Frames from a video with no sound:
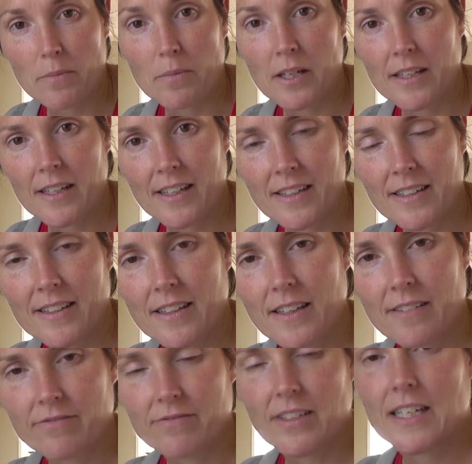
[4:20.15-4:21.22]
but they're
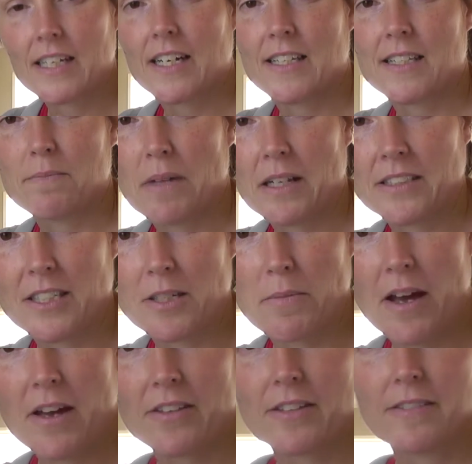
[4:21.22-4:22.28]
really nice and melt in your mouth.